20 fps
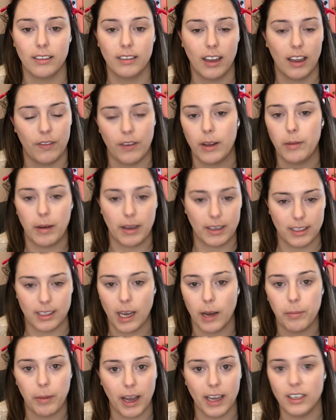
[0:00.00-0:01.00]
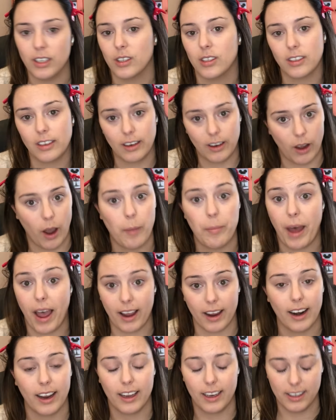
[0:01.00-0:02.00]
If I messed up, I just got back
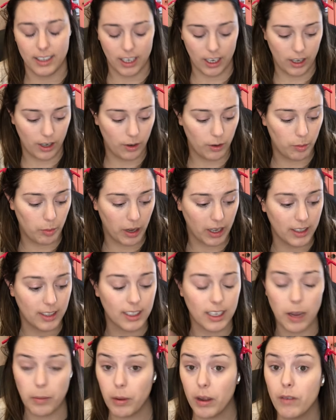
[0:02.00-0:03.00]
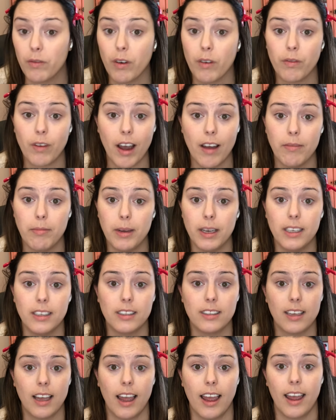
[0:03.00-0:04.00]
and I continued, but skipping for 5
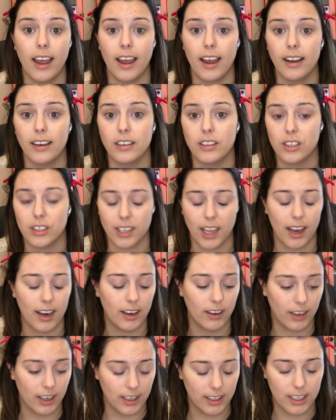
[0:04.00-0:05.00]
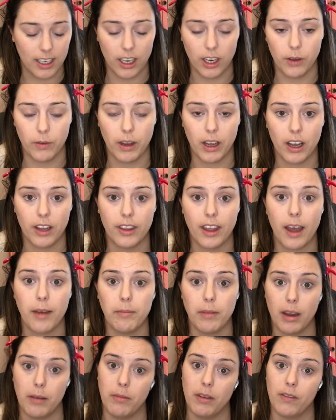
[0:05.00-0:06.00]
minutes and just kind of continuing on that
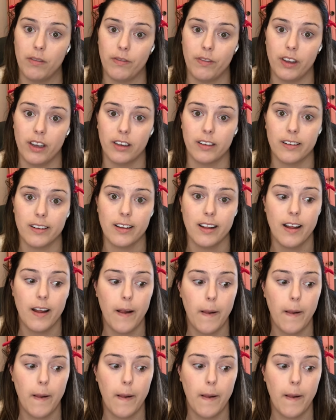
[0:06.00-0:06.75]
made me feel